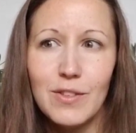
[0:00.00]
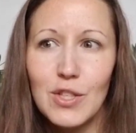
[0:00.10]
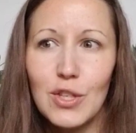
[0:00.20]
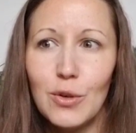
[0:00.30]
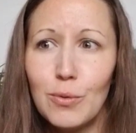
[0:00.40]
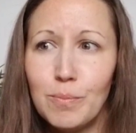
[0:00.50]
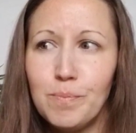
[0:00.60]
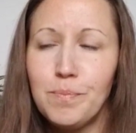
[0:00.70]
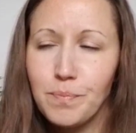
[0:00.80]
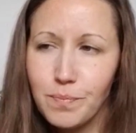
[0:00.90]
So
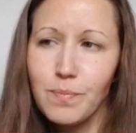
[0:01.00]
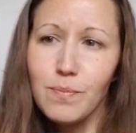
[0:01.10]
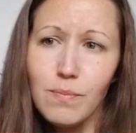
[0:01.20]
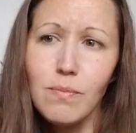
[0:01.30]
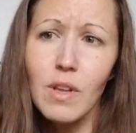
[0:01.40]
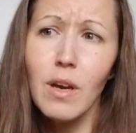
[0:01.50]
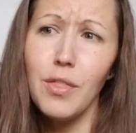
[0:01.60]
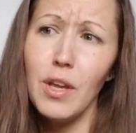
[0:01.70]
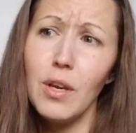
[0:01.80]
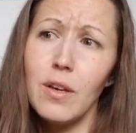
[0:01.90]
I
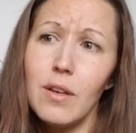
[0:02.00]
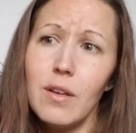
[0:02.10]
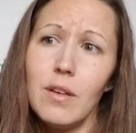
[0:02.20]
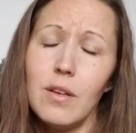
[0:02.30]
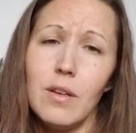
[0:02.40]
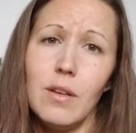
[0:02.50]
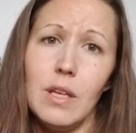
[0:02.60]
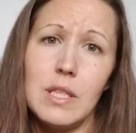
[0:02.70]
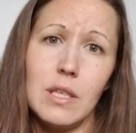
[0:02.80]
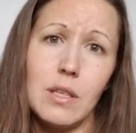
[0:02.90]
think
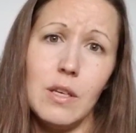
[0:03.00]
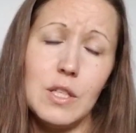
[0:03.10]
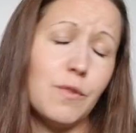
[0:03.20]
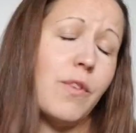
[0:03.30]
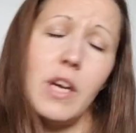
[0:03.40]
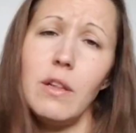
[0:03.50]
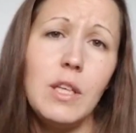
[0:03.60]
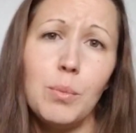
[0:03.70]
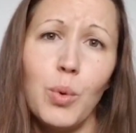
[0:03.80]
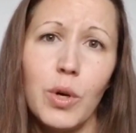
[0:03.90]
it's a, it's vitally
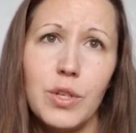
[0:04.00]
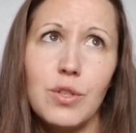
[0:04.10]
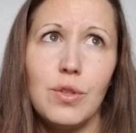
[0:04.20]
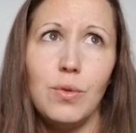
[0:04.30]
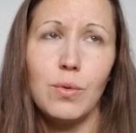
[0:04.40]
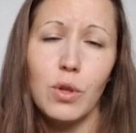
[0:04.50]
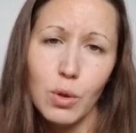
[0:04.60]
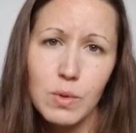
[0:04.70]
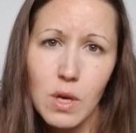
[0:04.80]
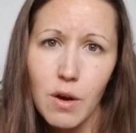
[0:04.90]
important to
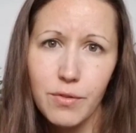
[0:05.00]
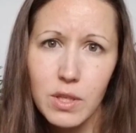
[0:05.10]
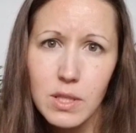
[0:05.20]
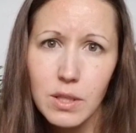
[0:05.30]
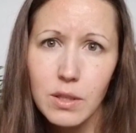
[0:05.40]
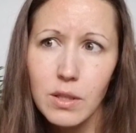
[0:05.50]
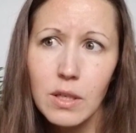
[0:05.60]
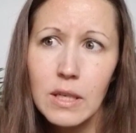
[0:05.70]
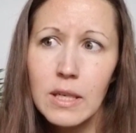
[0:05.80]
close off this year